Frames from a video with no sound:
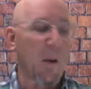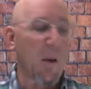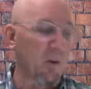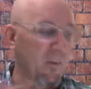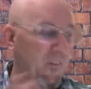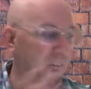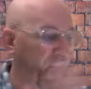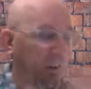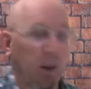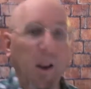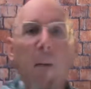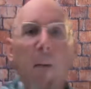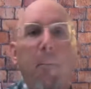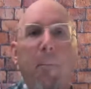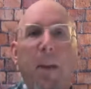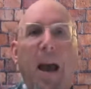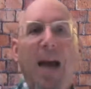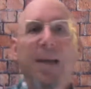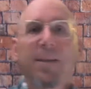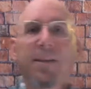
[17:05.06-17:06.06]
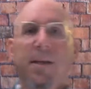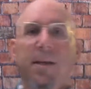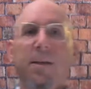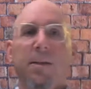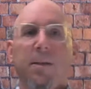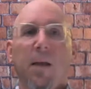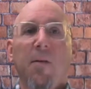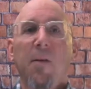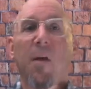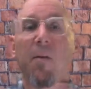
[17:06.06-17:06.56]
would fill up
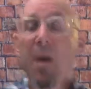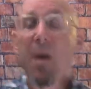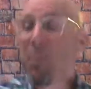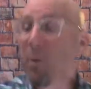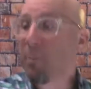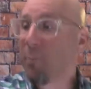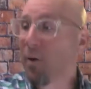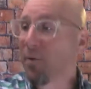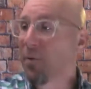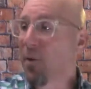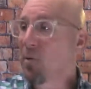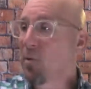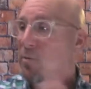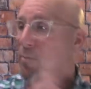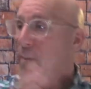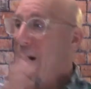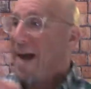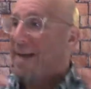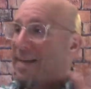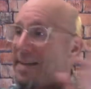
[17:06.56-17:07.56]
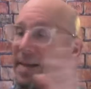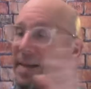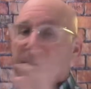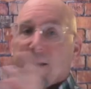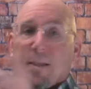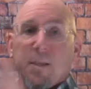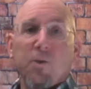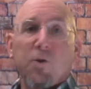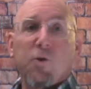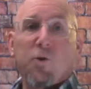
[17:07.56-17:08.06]
baskets, and then they would put those
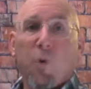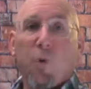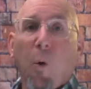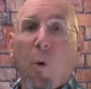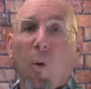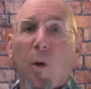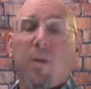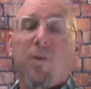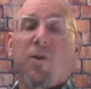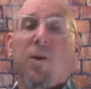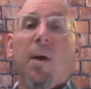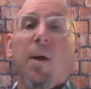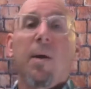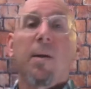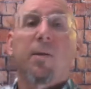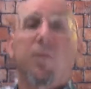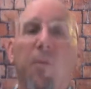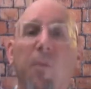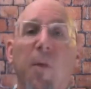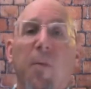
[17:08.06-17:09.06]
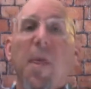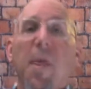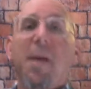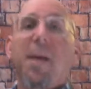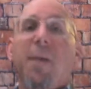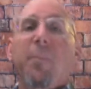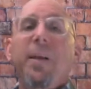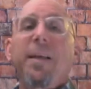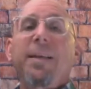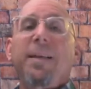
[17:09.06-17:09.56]
baskets in storage so that they
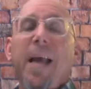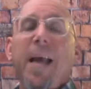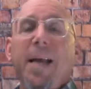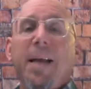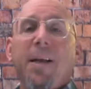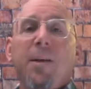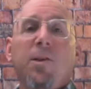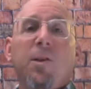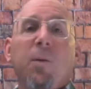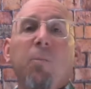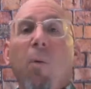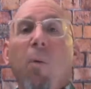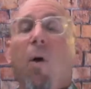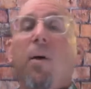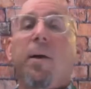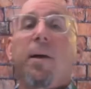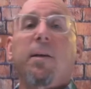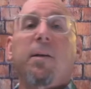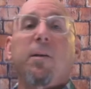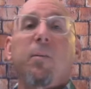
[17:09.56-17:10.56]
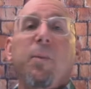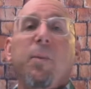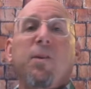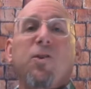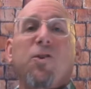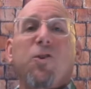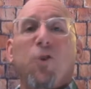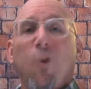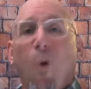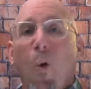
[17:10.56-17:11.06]
could be taken to market to be
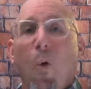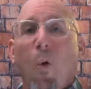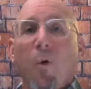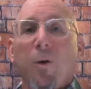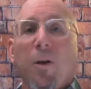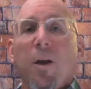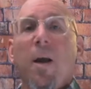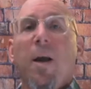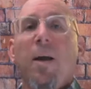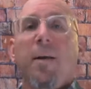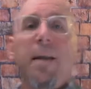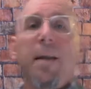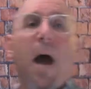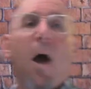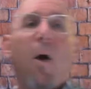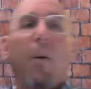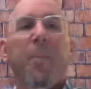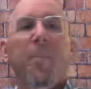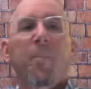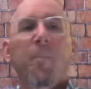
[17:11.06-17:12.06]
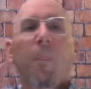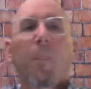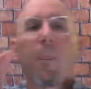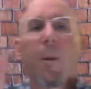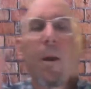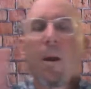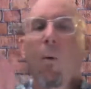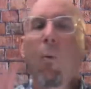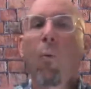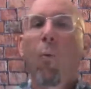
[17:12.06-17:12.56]
sold. Now,
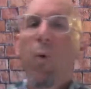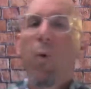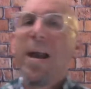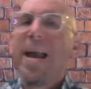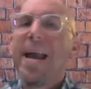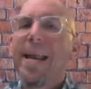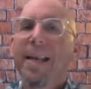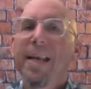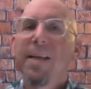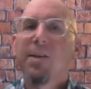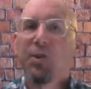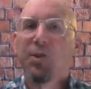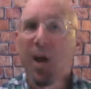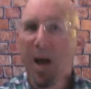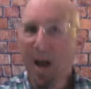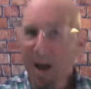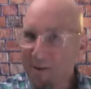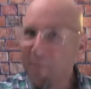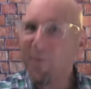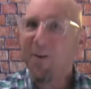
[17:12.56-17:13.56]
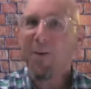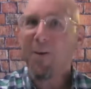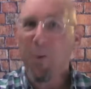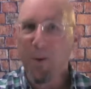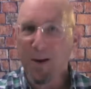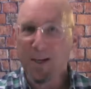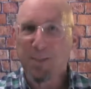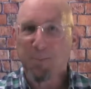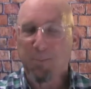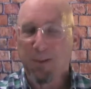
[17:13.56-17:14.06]
wheat is heavy
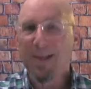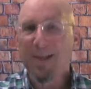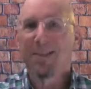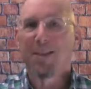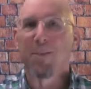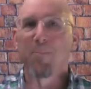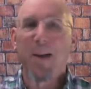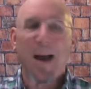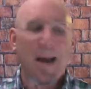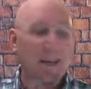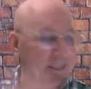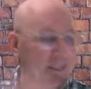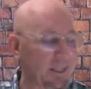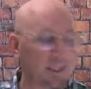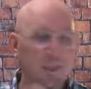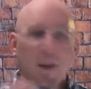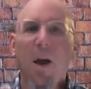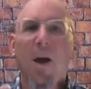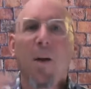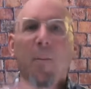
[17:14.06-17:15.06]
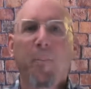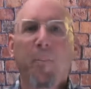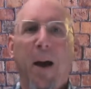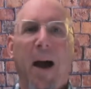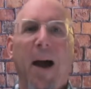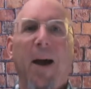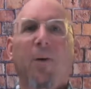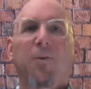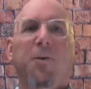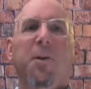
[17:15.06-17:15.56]
when it's placed in baskets
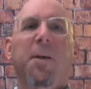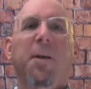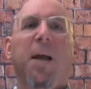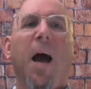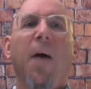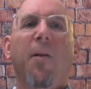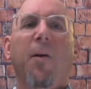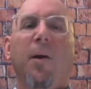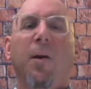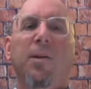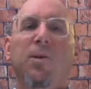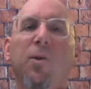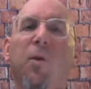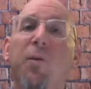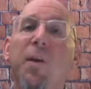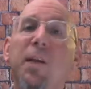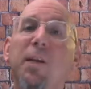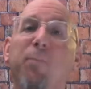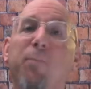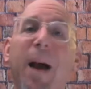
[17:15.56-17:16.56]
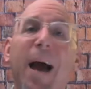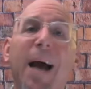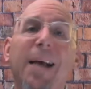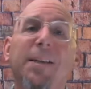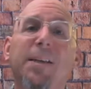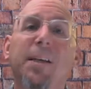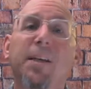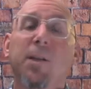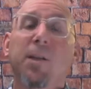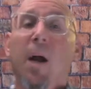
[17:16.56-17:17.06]
piled together. And so these
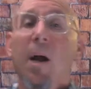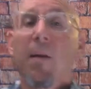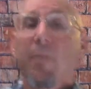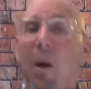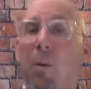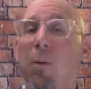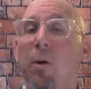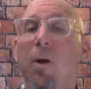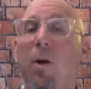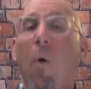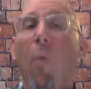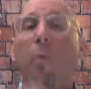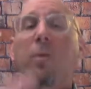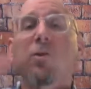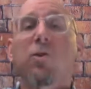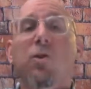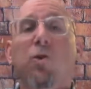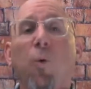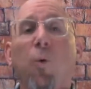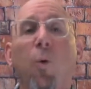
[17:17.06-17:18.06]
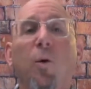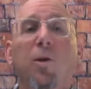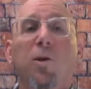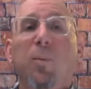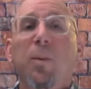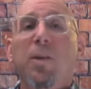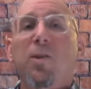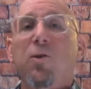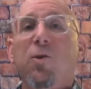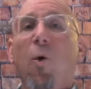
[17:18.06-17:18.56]
baskets that were going to storage to
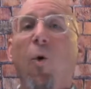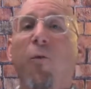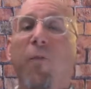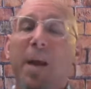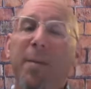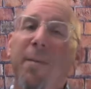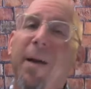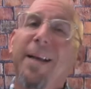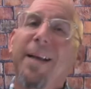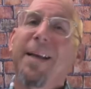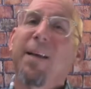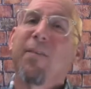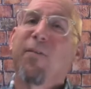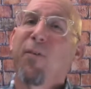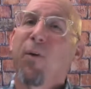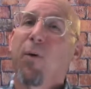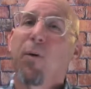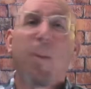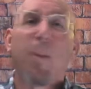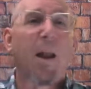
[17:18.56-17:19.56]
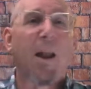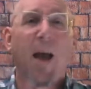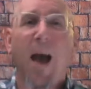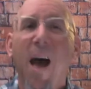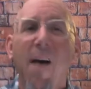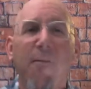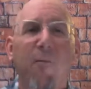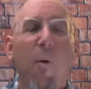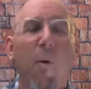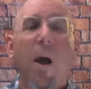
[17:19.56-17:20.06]
be sold, they might get filled about
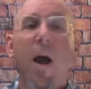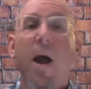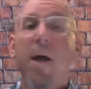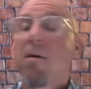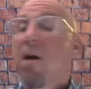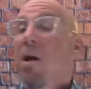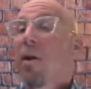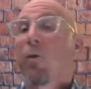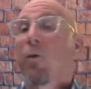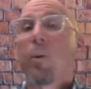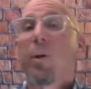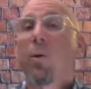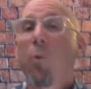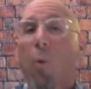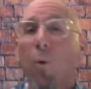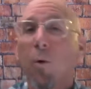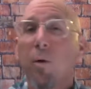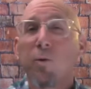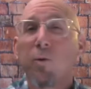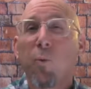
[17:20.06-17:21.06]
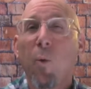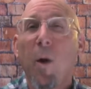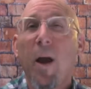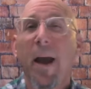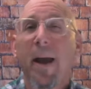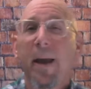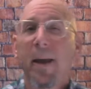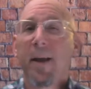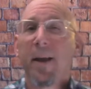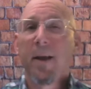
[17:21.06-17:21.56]
halfway, three quarters
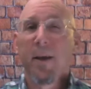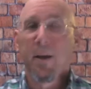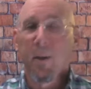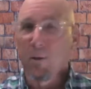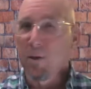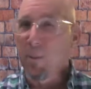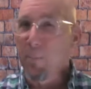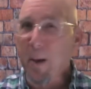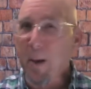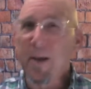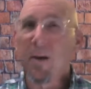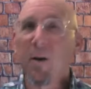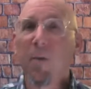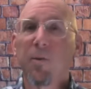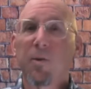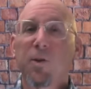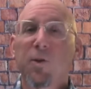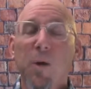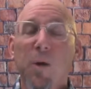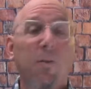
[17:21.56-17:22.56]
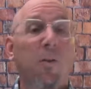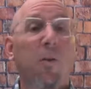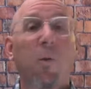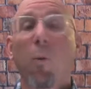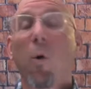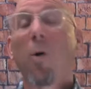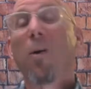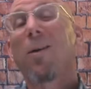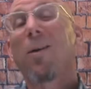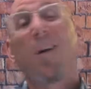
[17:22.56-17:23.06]
way, you know, depending on the strength of the
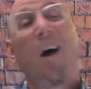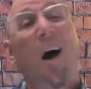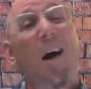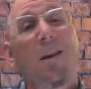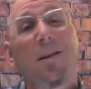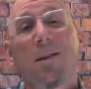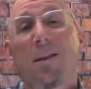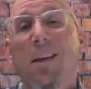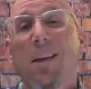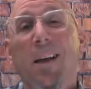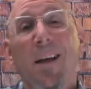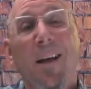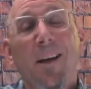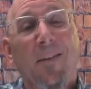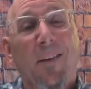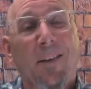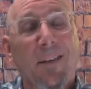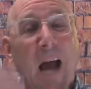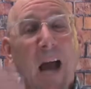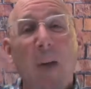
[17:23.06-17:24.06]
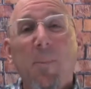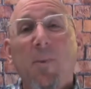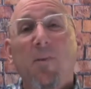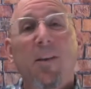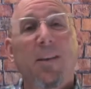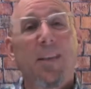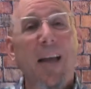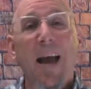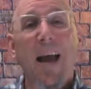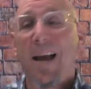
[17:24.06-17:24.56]
worker. And honestly, the time of
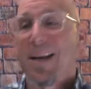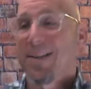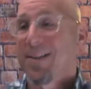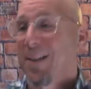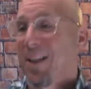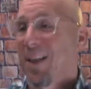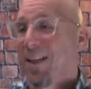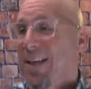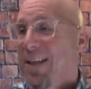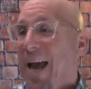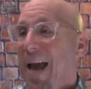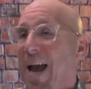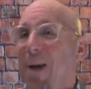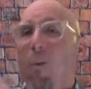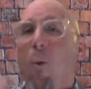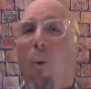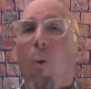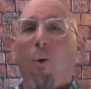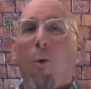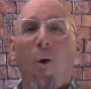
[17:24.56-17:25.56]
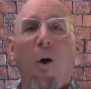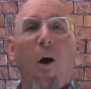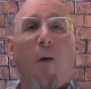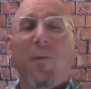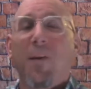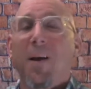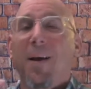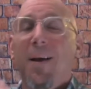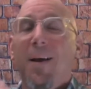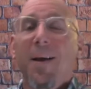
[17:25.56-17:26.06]
the day, as the day wore
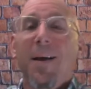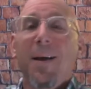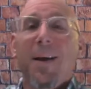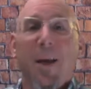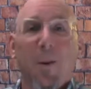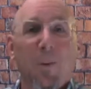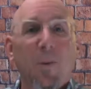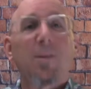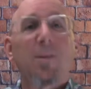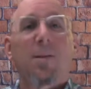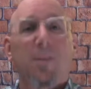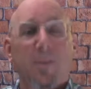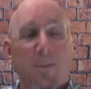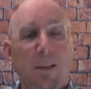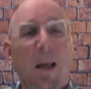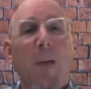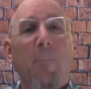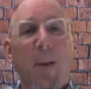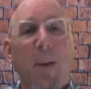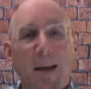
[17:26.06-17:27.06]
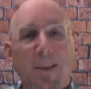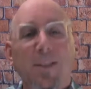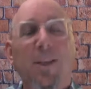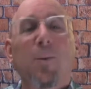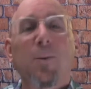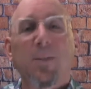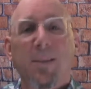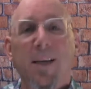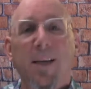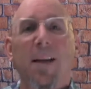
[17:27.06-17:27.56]
on, that
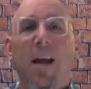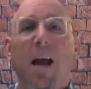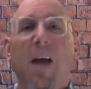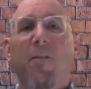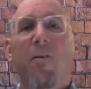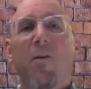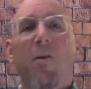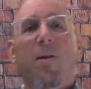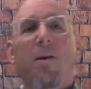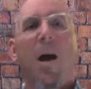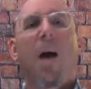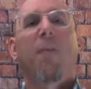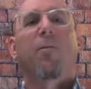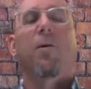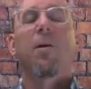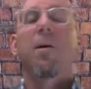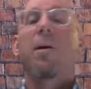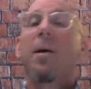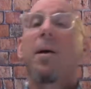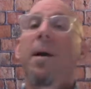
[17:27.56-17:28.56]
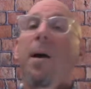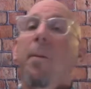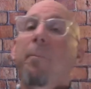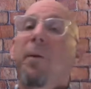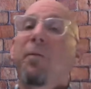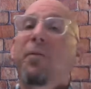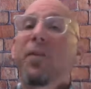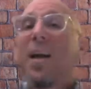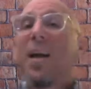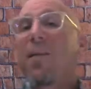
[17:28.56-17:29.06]
basket was getting heavier and heavier.
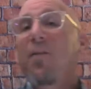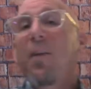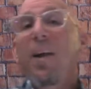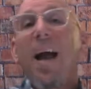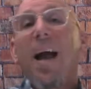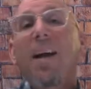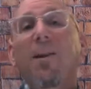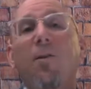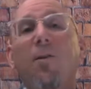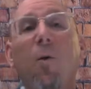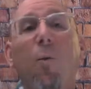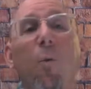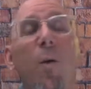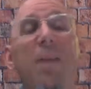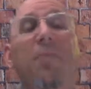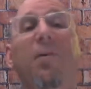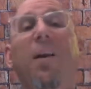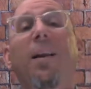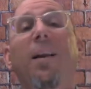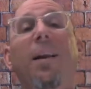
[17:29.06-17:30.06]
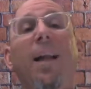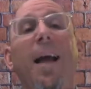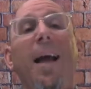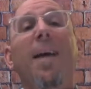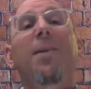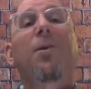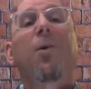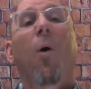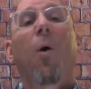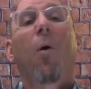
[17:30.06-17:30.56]
But then at the end of the week, the
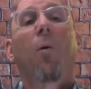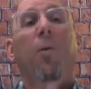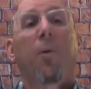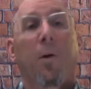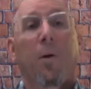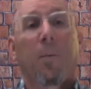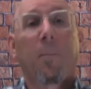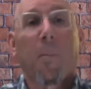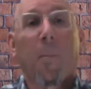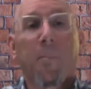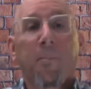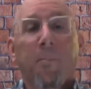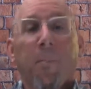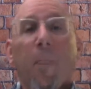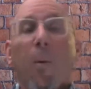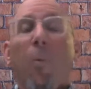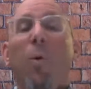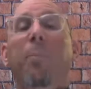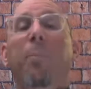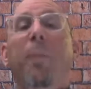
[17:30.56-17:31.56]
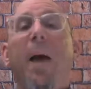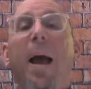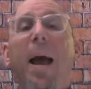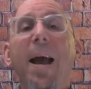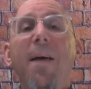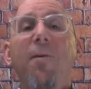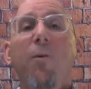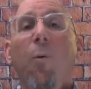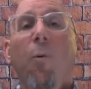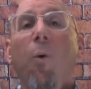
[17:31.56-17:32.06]
landowner would
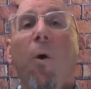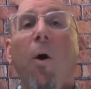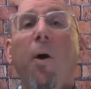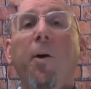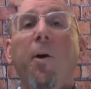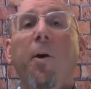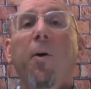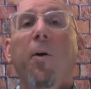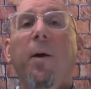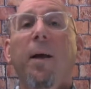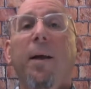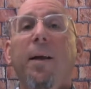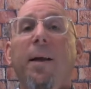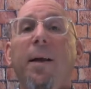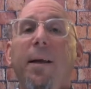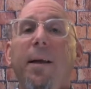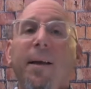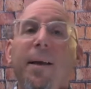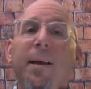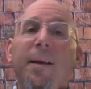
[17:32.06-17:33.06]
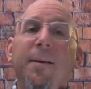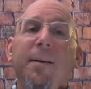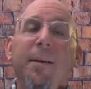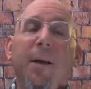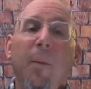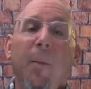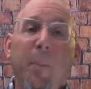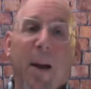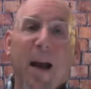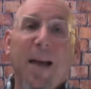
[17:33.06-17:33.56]
pay the worker in
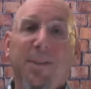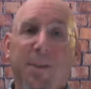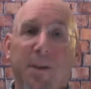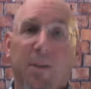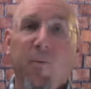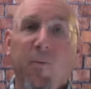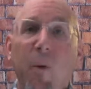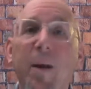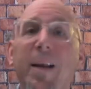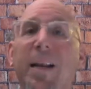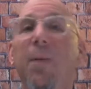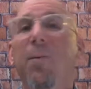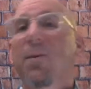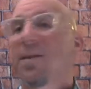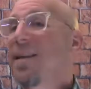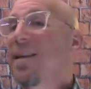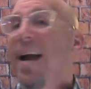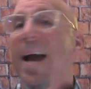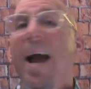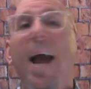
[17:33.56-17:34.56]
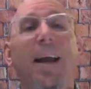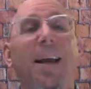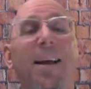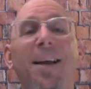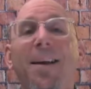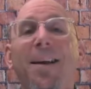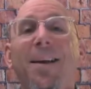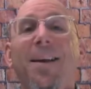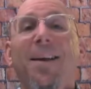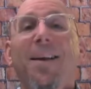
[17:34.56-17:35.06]
a basket of wheat. He would say, hey,
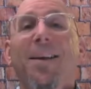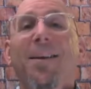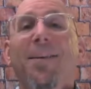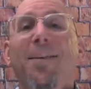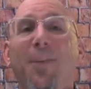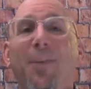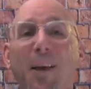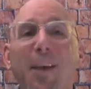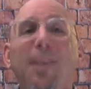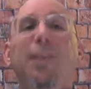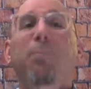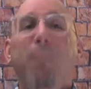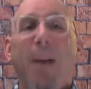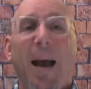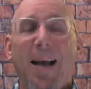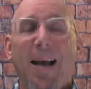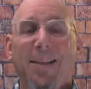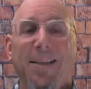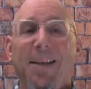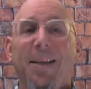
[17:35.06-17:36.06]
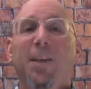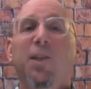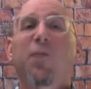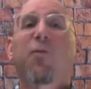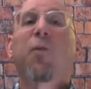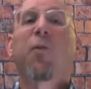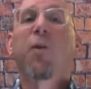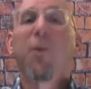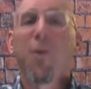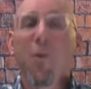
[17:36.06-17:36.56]
this basket is
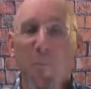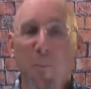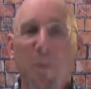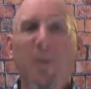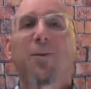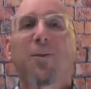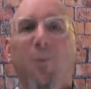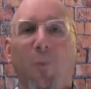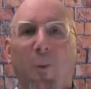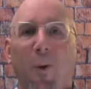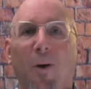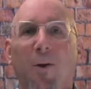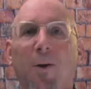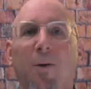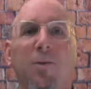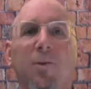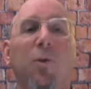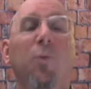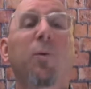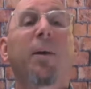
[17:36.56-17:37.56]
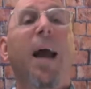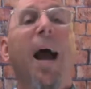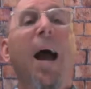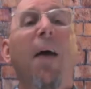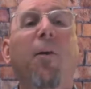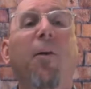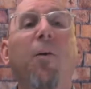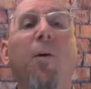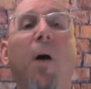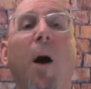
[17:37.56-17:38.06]
for you, Mr. Worker. So
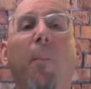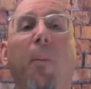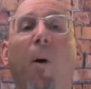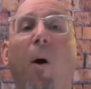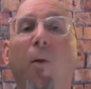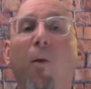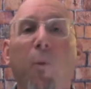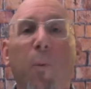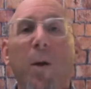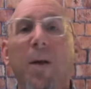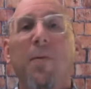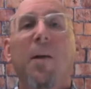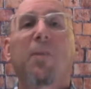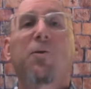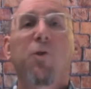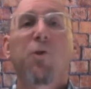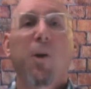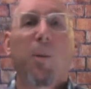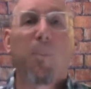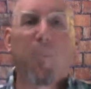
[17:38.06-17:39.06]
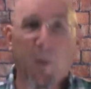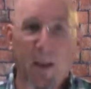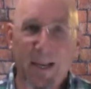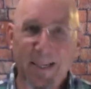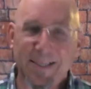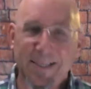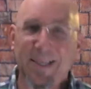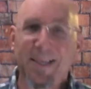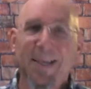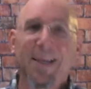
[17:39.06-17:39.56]
gather up all the wheat that you can
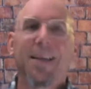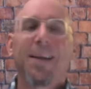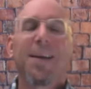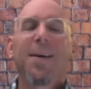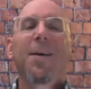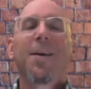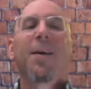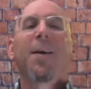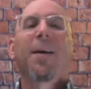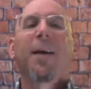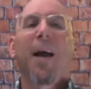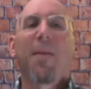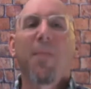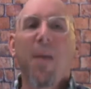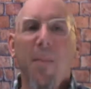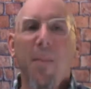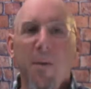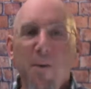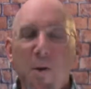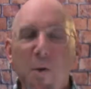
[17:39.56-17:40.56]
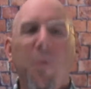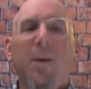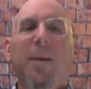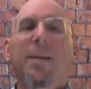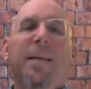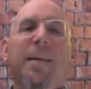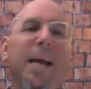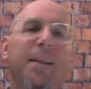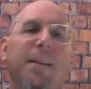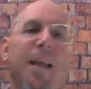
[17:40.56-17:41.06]
place in it, and then you
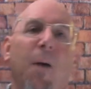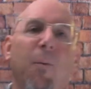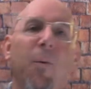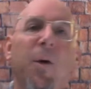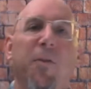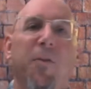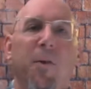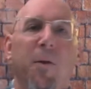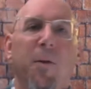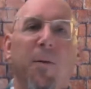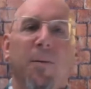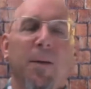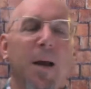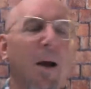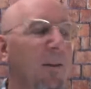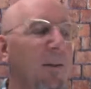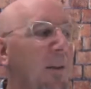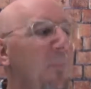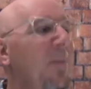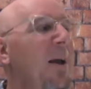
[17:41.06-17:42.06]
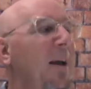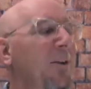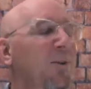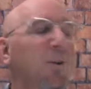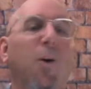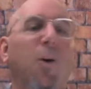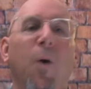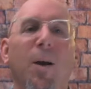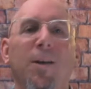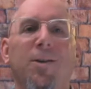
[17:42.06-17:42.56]
can take that with you. Now, let me ask
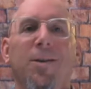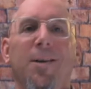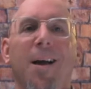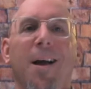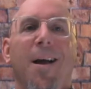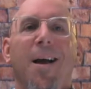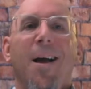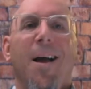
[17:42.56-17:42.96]
you a question.